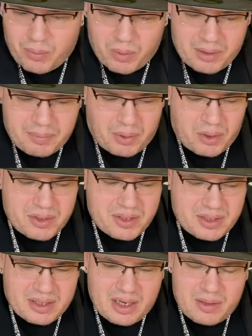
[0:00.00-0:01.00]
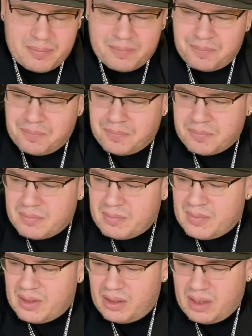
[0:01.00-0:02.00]
one person to come
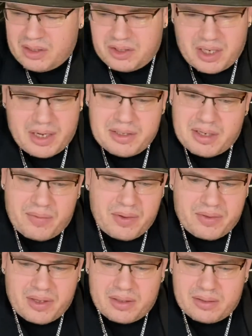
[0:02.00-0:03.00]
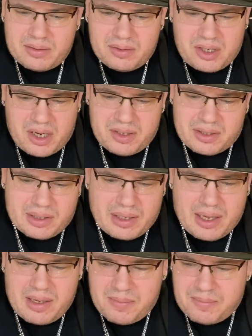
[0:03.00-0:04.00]
and change everything, change the
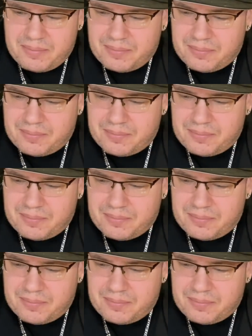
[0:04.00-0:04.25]
game.